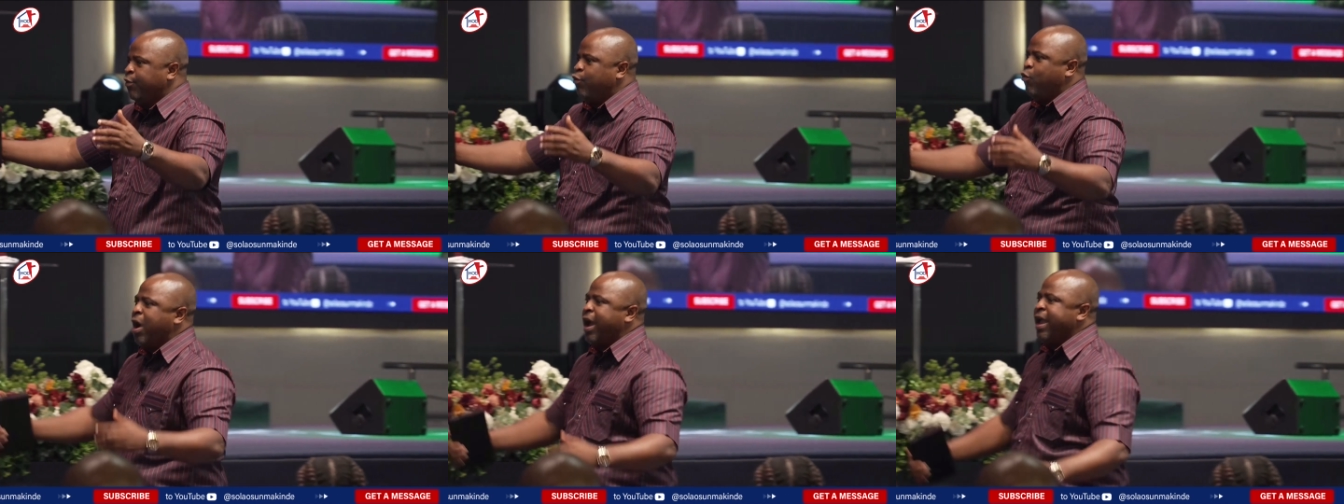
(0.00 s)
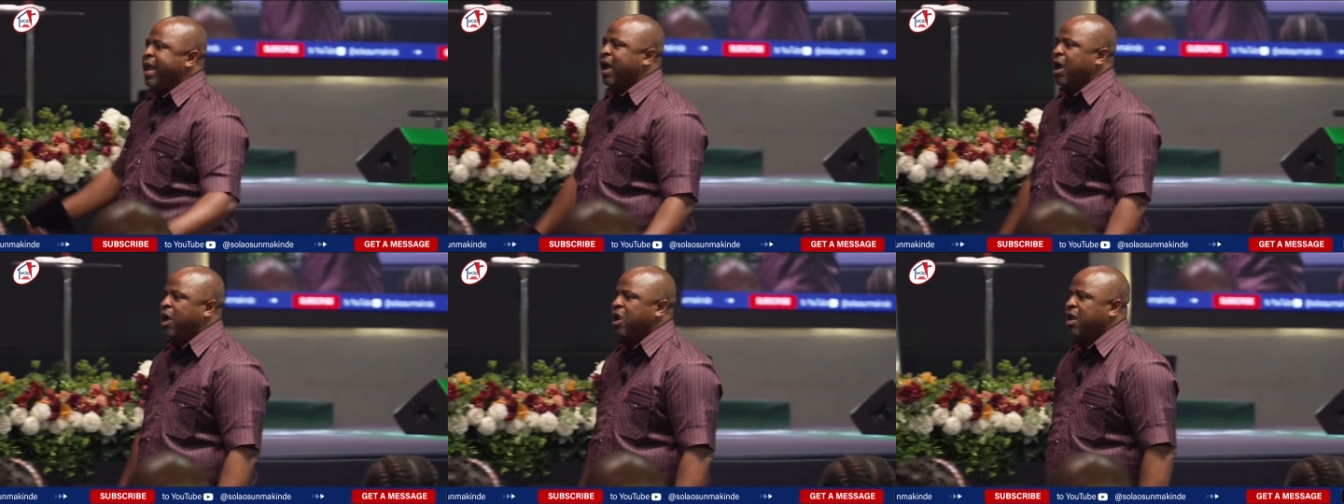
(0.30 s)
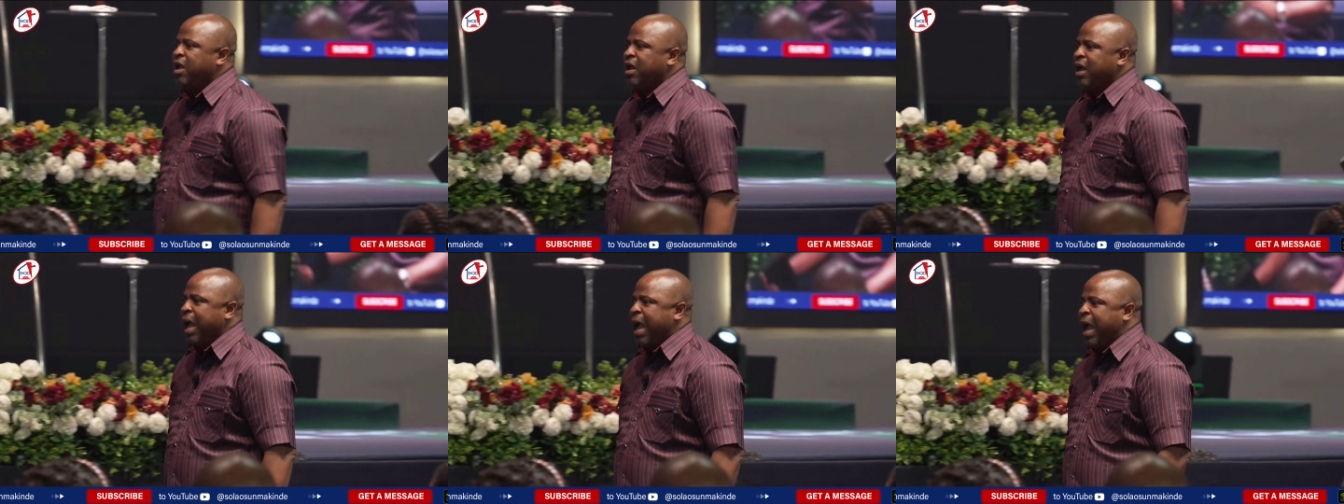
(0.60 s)
you in the
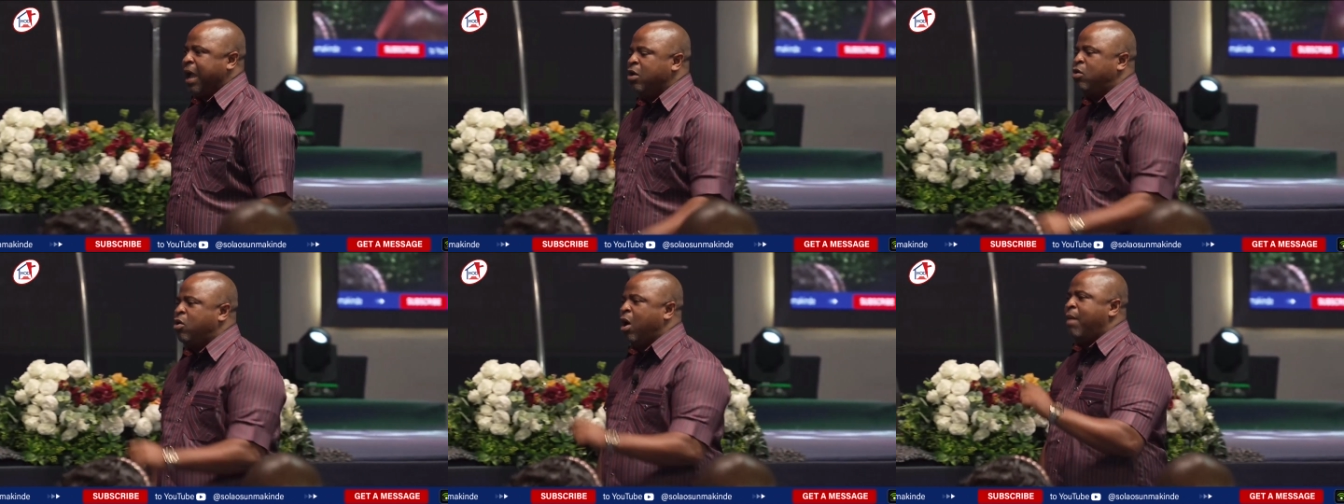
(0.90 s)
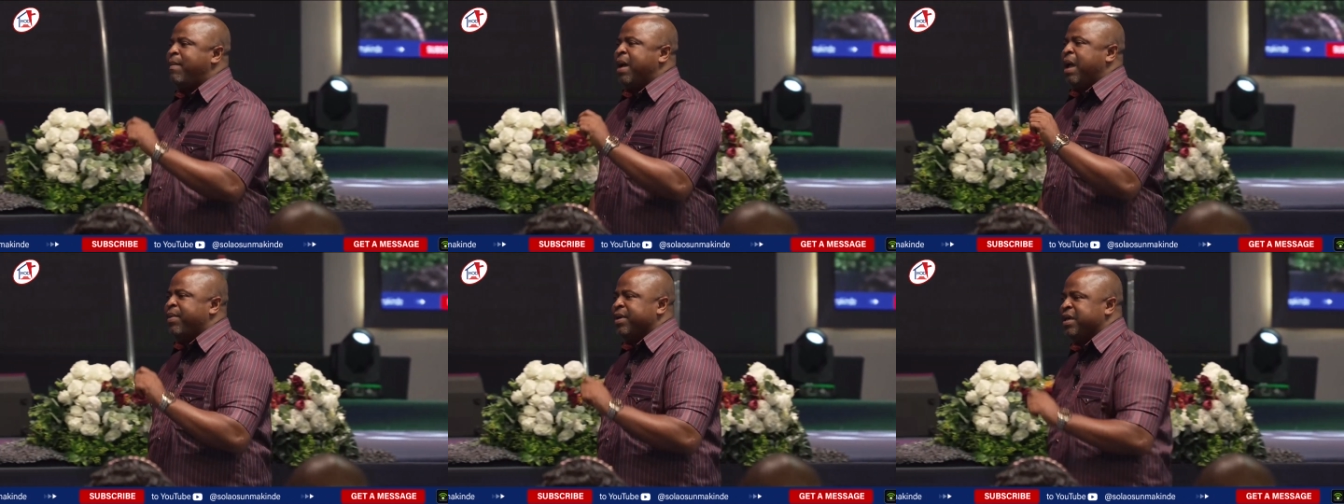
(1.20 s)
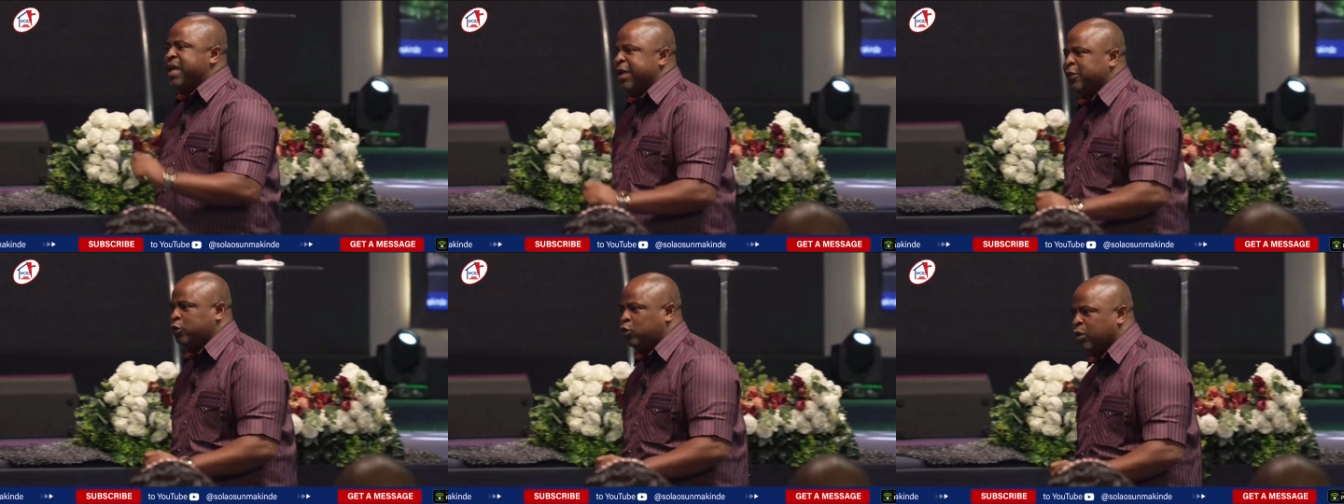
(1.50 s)
choir, and God might
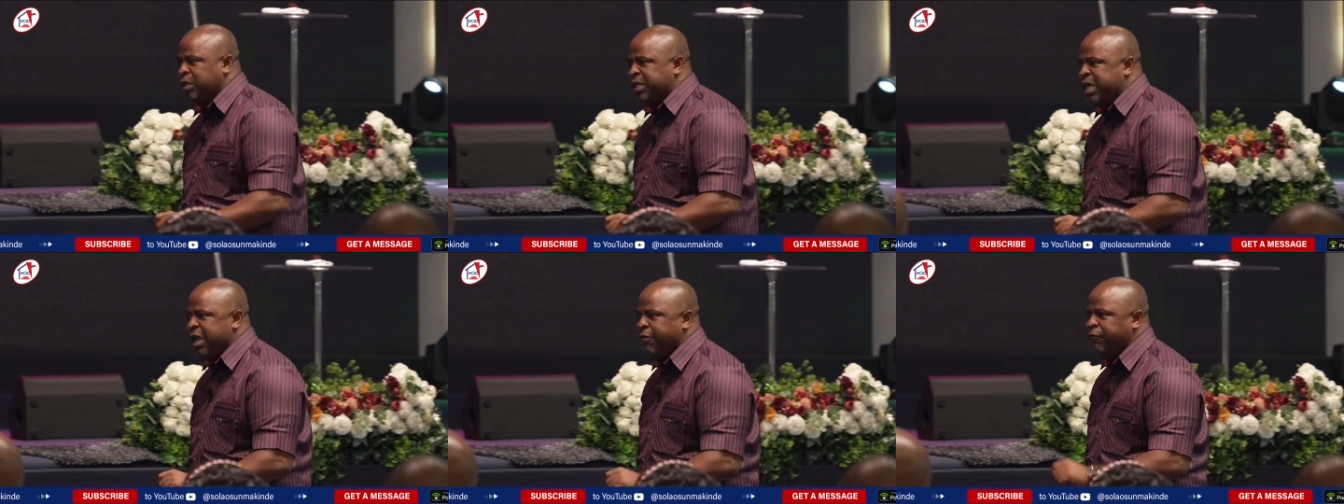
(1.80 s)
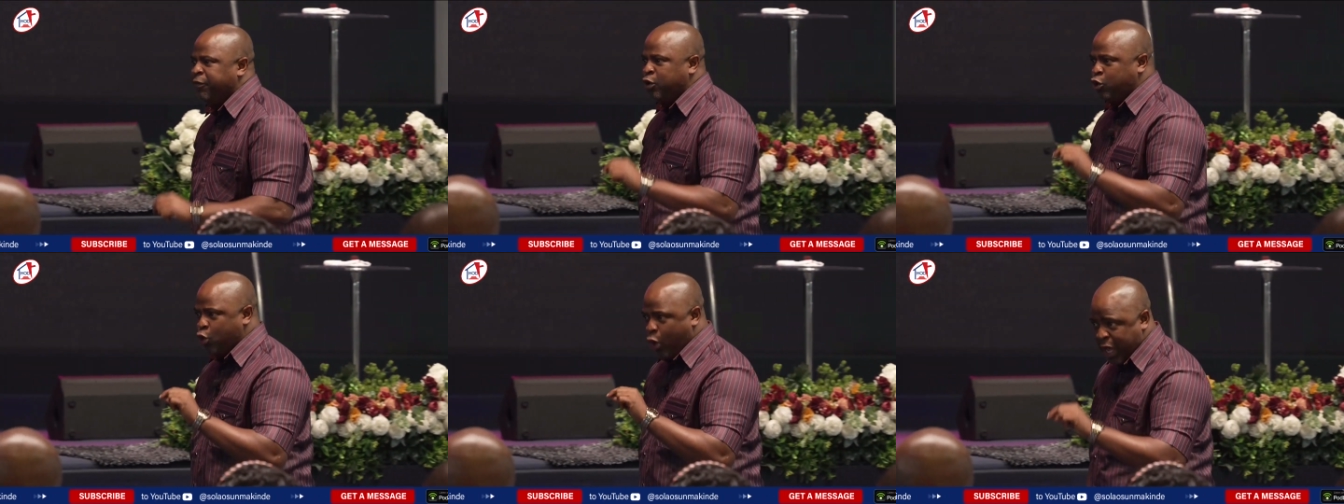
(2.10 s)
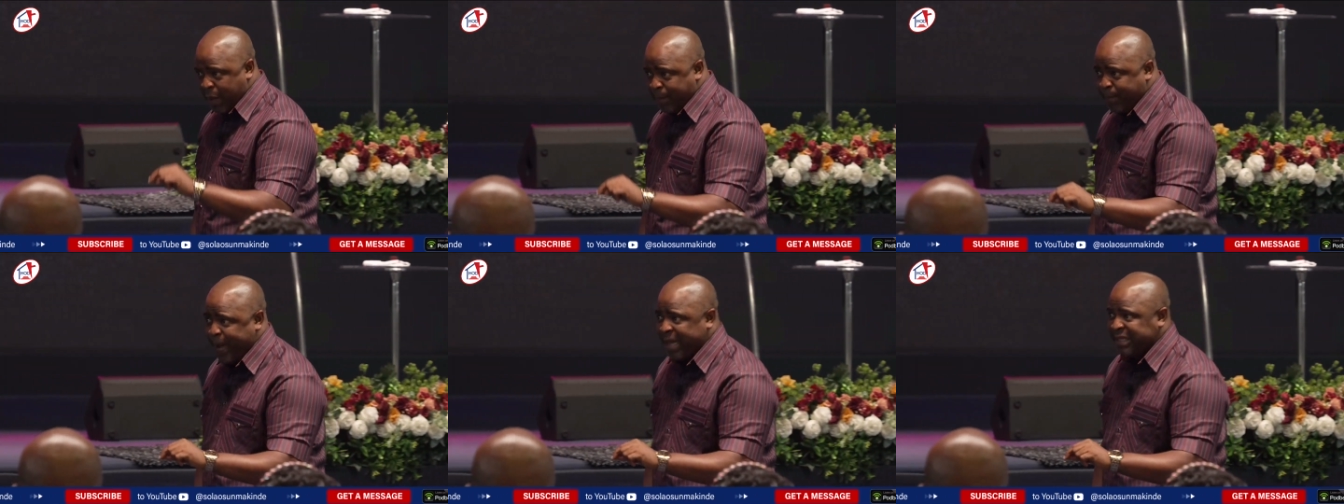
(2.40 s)
begin to give
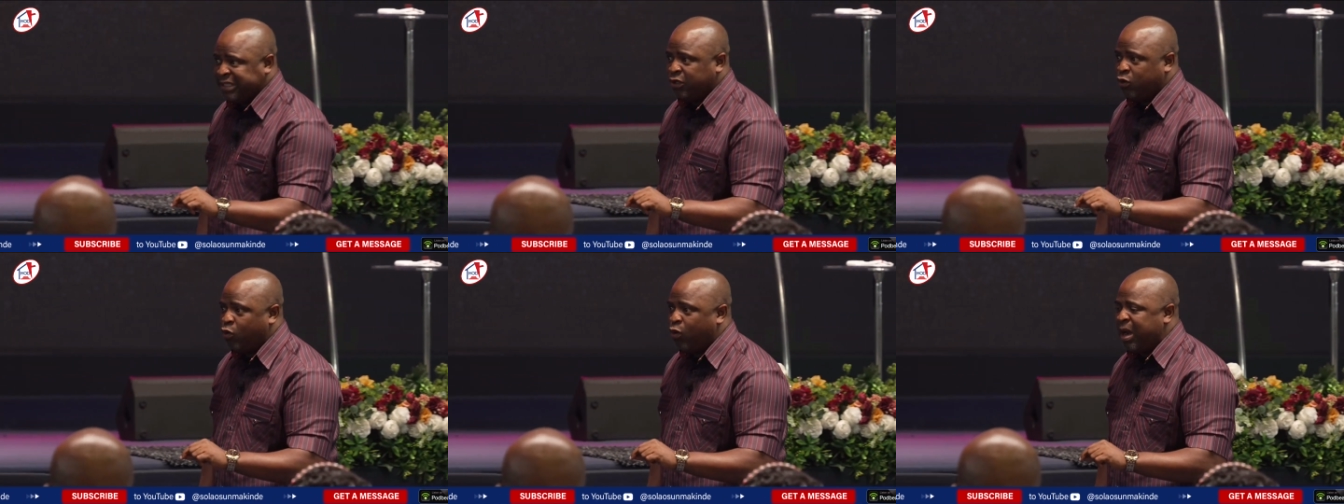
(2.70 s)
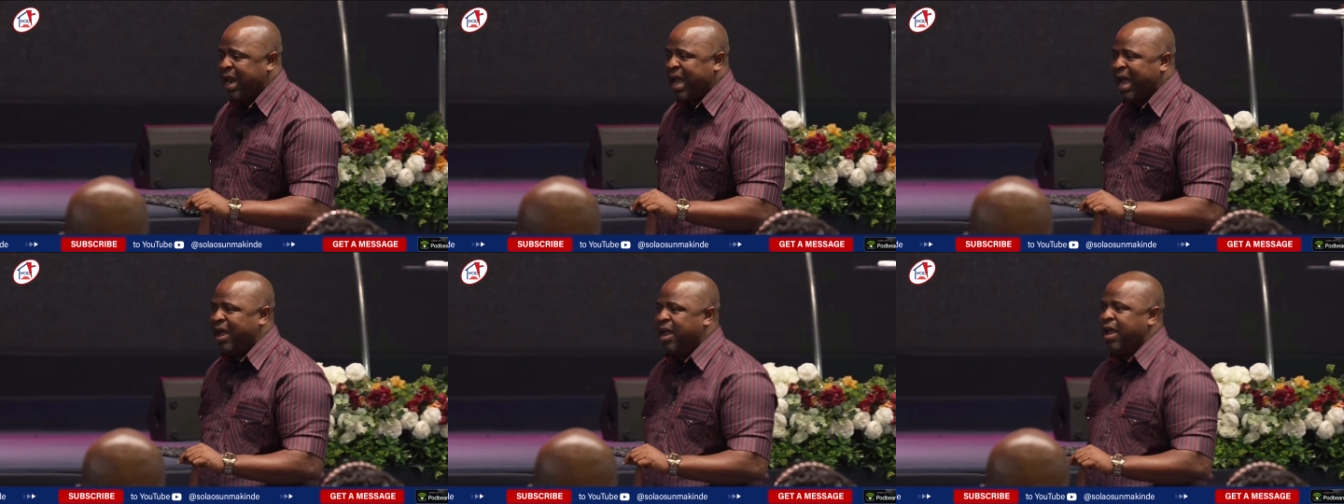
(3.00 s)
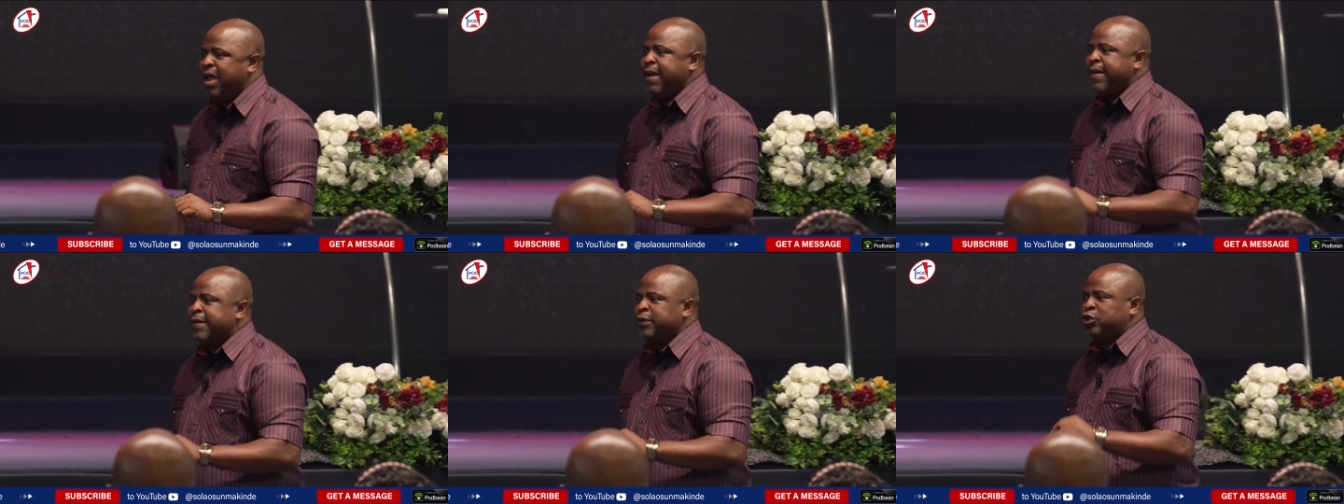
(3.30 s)
you in particular